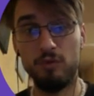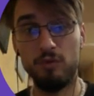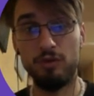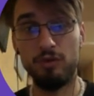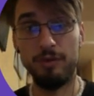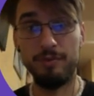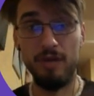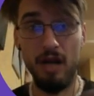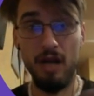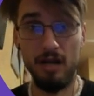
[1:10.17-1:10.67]

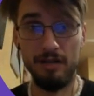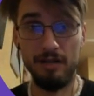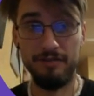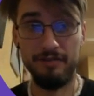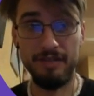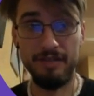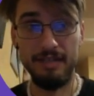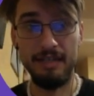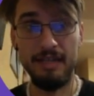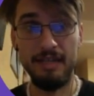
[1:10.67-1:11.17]

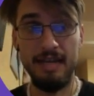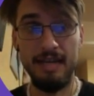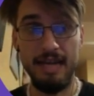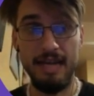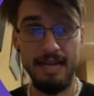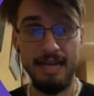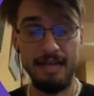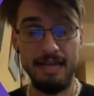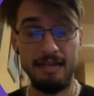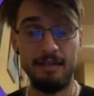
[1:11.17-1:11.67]
cryptography
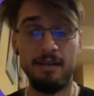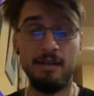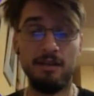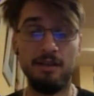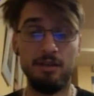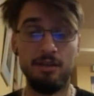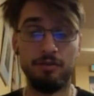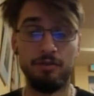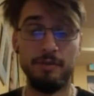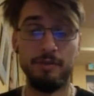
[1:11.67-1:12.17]
and
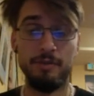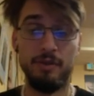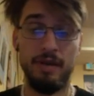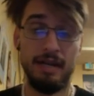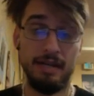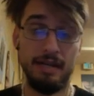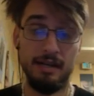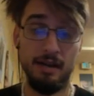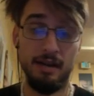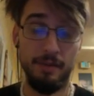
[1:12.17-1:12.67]
the crypto
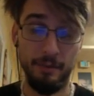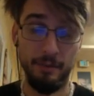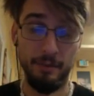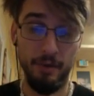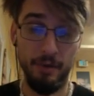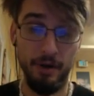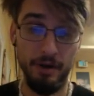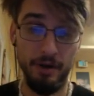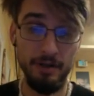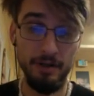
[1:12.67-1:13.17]
economic
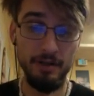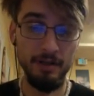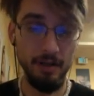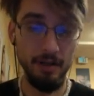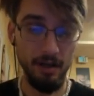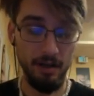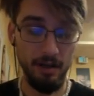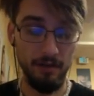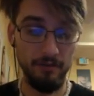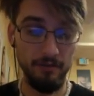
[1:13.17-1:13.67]
part
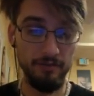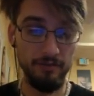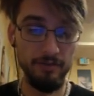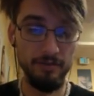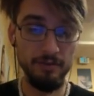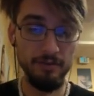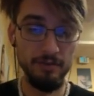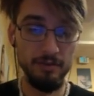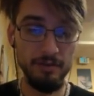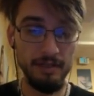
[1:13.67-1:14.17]
of
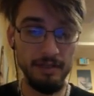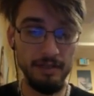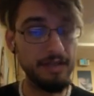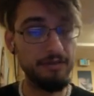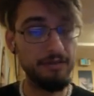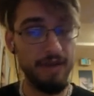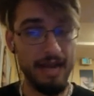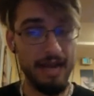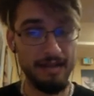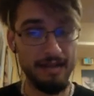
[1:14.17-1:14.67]

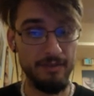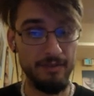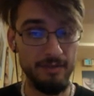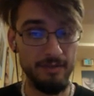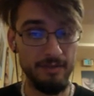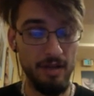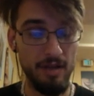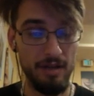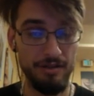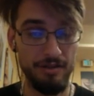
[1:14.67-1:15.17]
interacting with
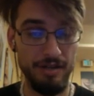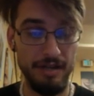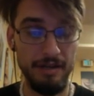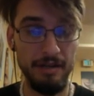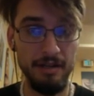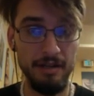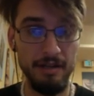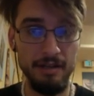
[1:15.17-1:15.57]
the blockchain.